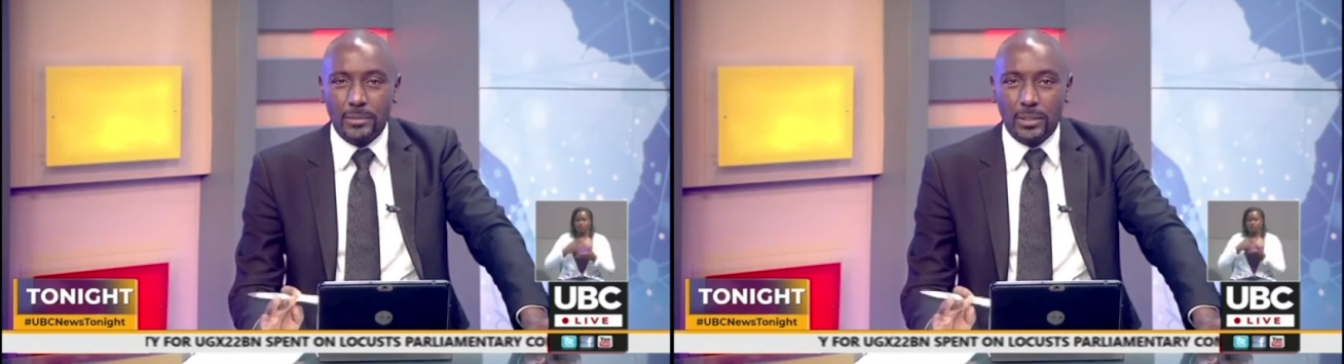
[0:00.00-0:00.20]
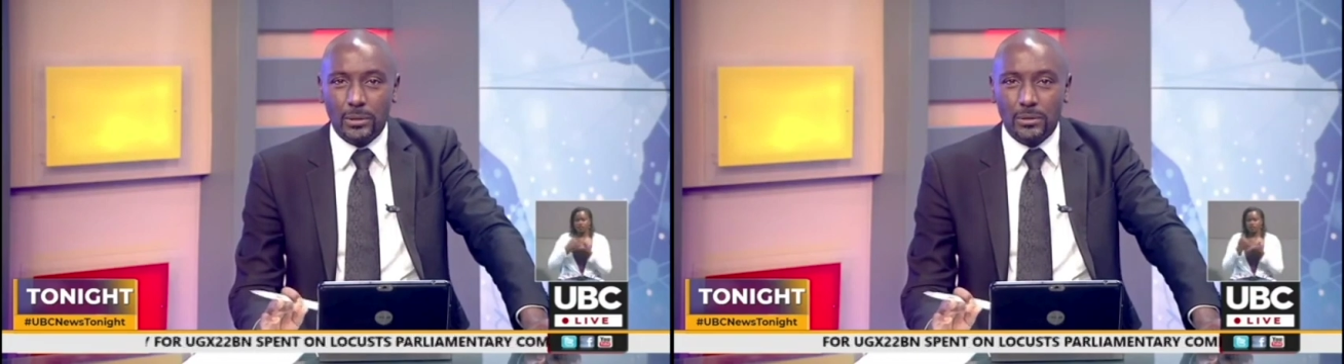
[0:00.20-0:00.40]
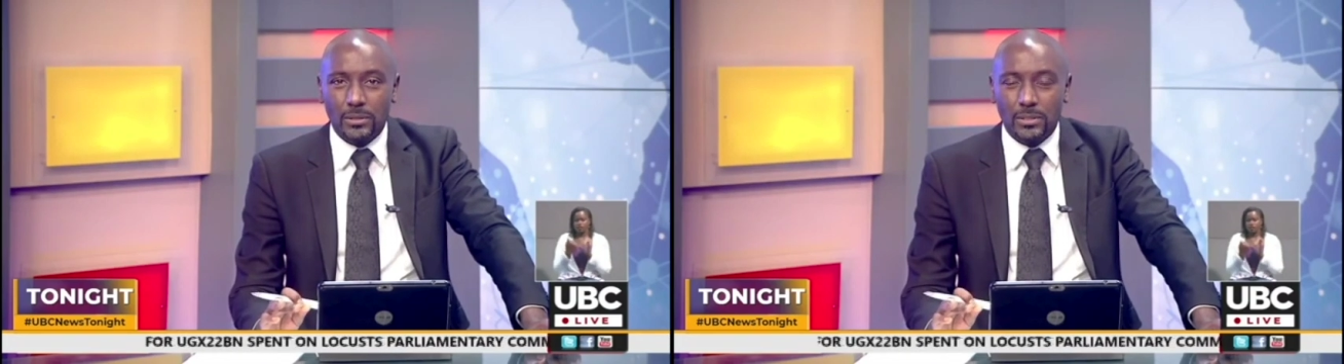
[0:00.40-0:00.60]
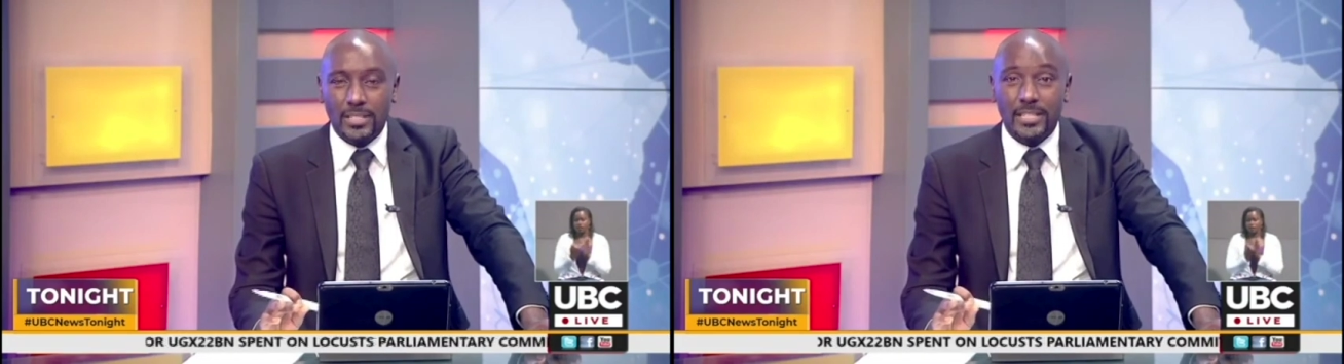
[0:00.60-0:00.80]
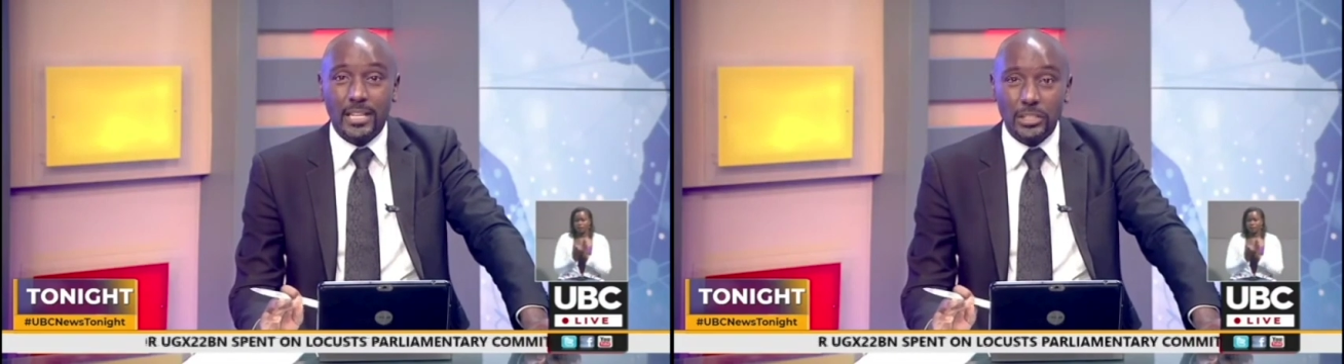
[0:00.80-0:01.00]
because
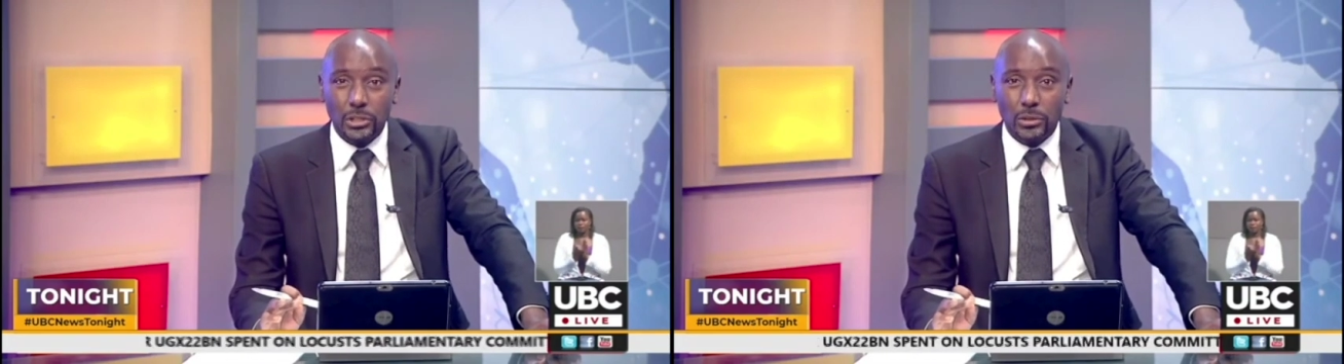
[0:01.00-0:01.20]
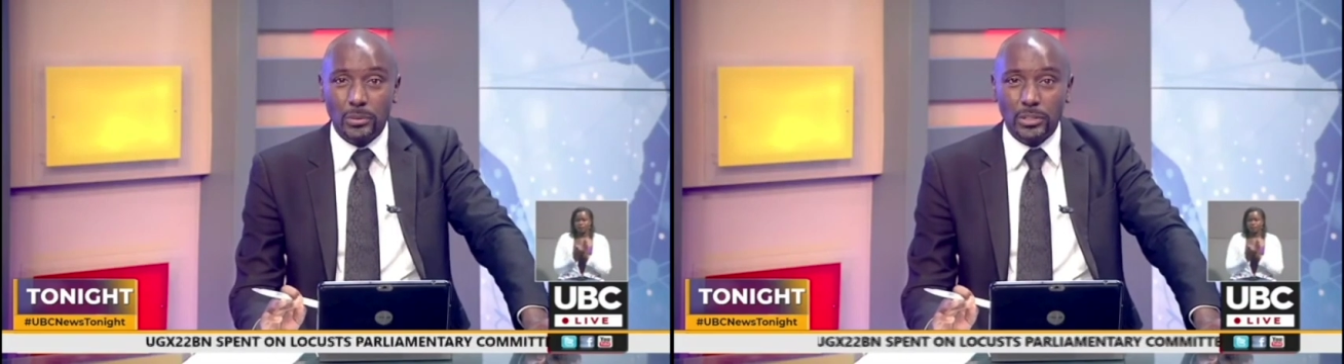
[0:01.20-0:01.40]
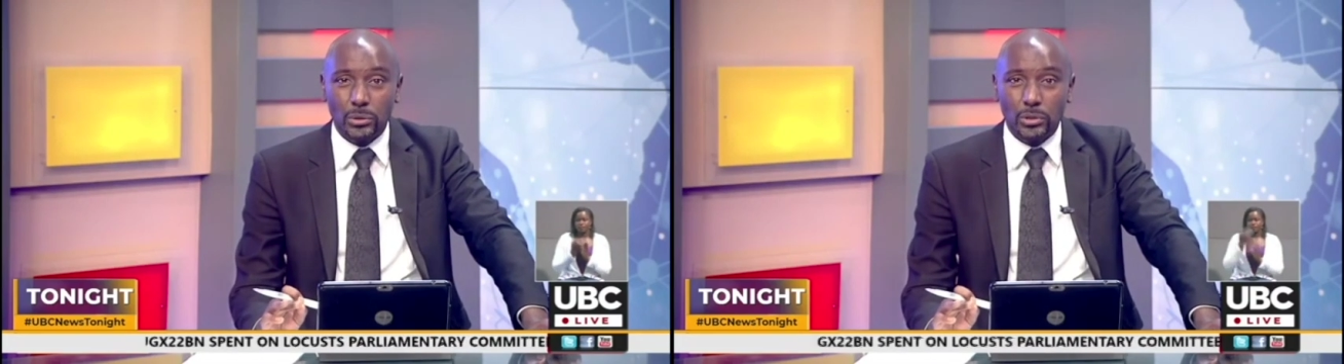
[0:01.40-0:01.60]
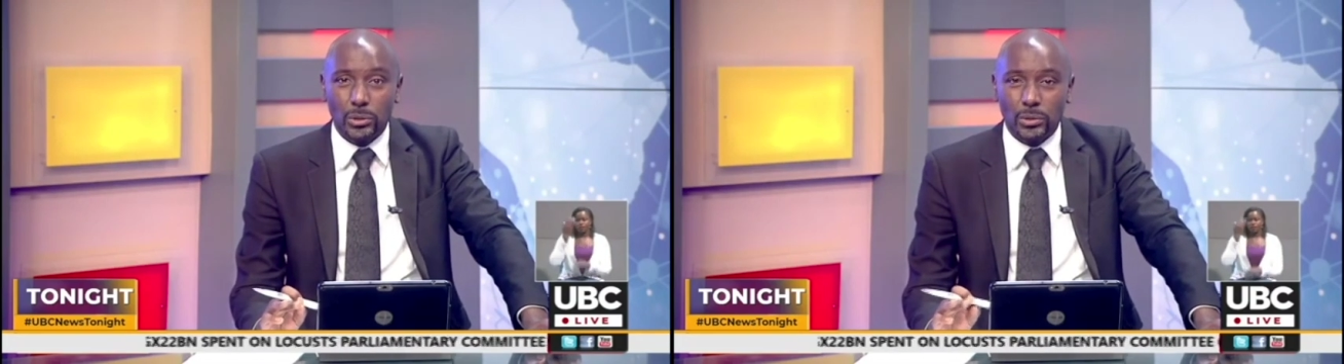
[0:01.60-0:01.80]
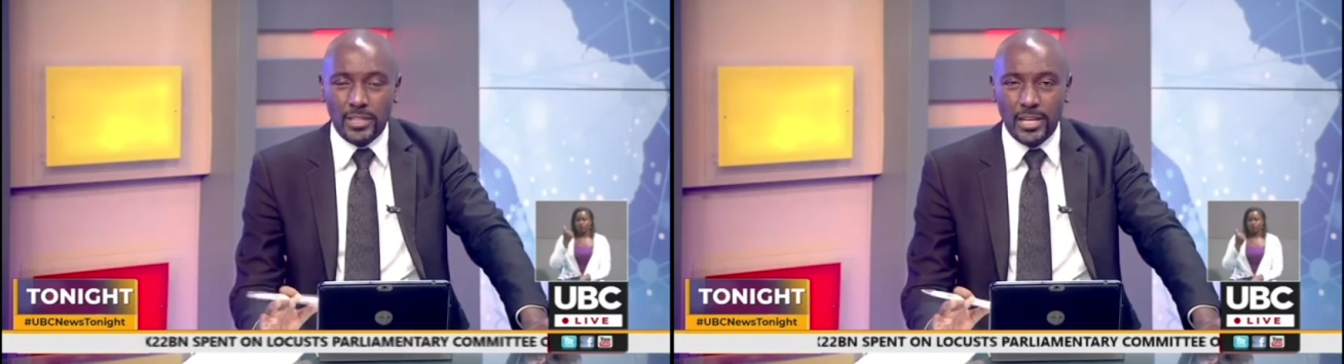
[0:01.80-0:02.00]
the National Medical
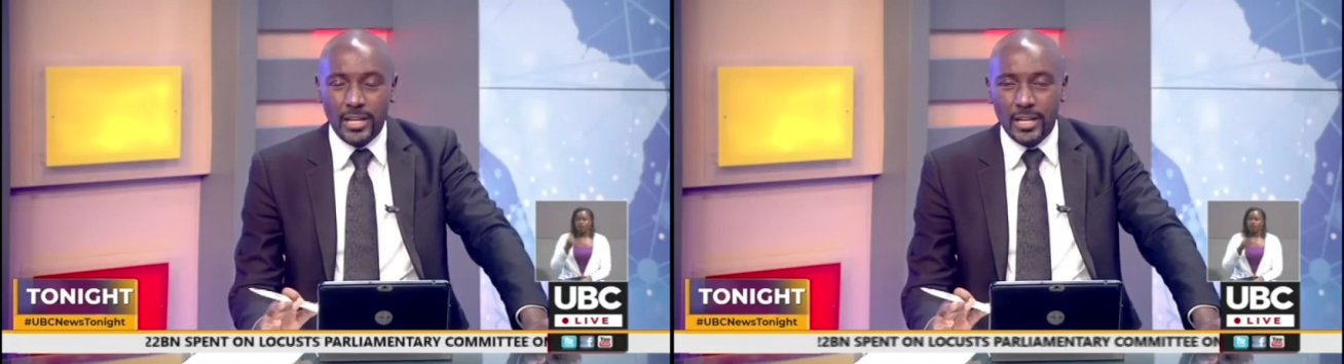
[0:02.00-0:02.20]
Stores